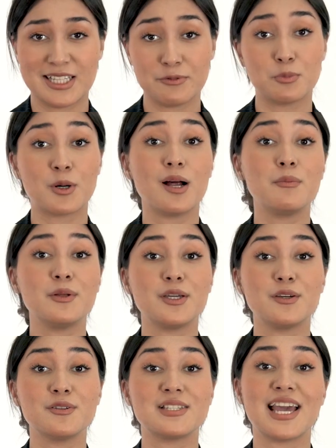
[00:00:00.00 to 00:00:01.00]
They would probably
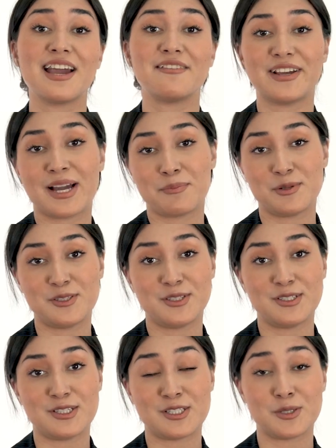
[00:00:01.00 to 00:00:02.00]
use every
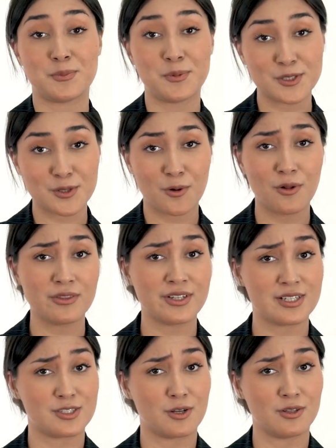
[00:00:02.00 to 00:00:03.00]
opportunity to push all
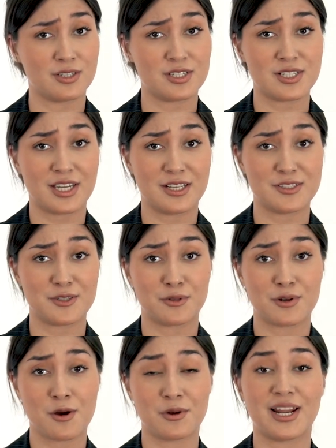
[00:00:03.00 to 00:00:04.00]
their dollars into
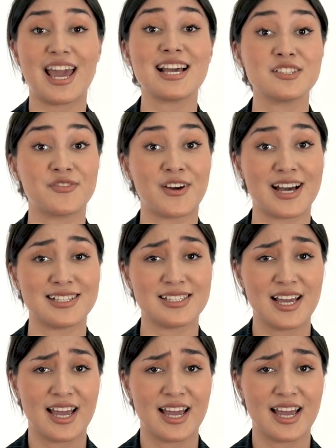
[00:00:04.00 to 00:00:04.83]
growing as fast